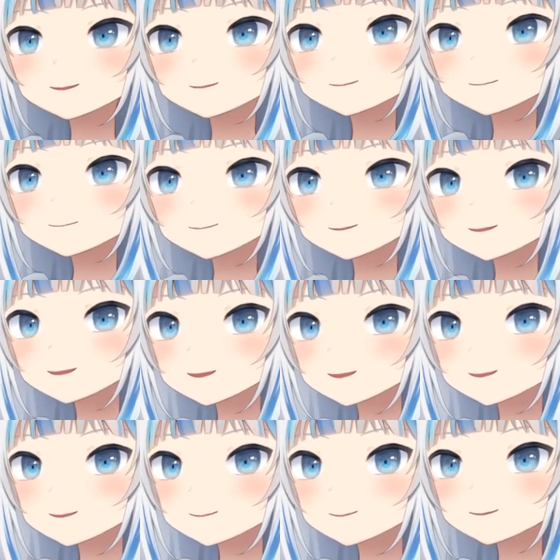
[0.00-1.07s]
What if it's like
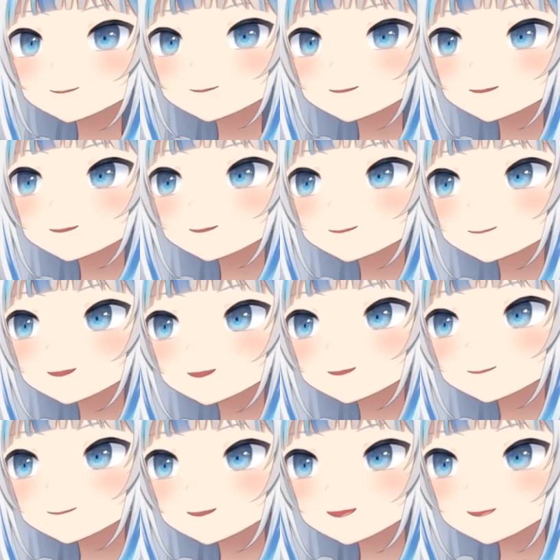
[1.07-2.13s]
therapeutic to smash my
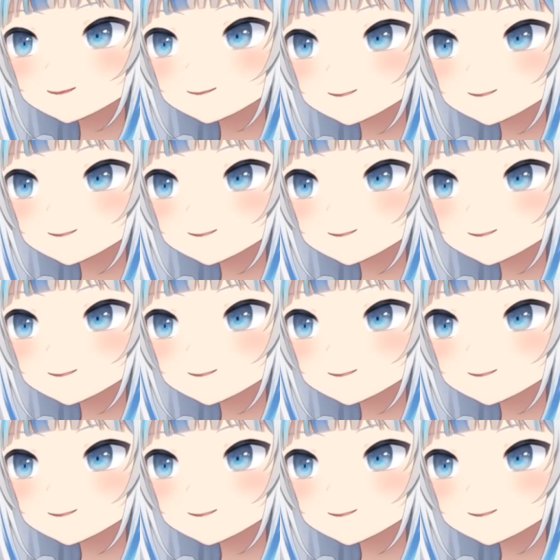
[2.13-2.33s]
keyboard